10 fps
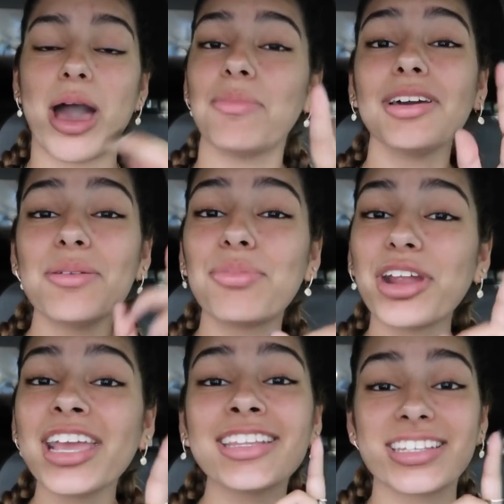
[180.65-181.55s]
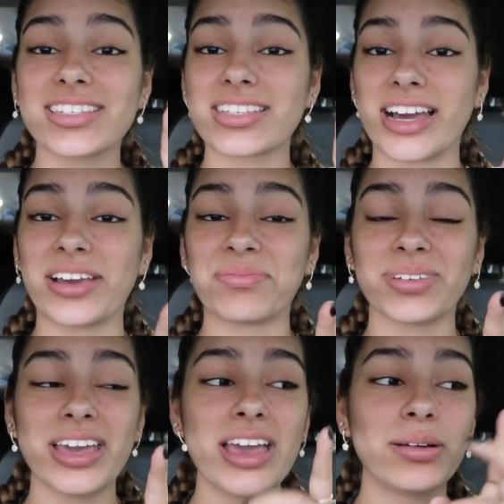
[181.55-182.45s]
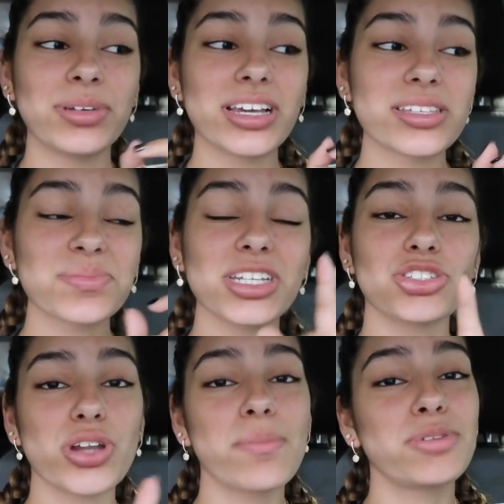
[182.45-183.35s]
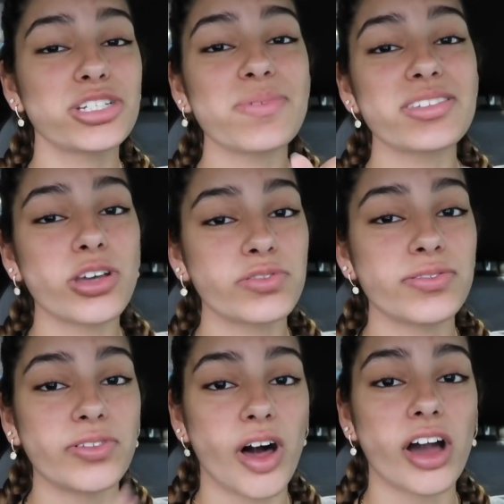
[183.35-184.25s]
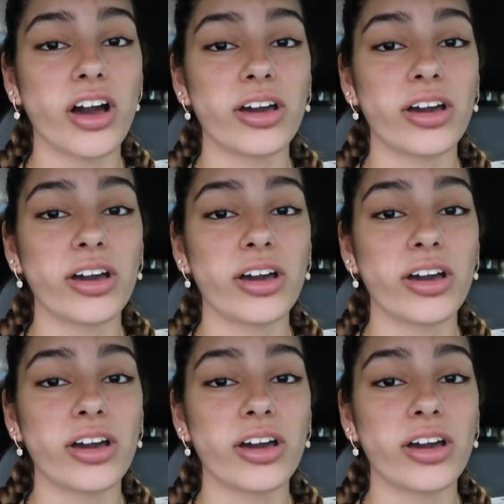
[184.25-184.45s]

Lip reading: I'm gonna bring it this time because I'm gonna try and push myself to vlog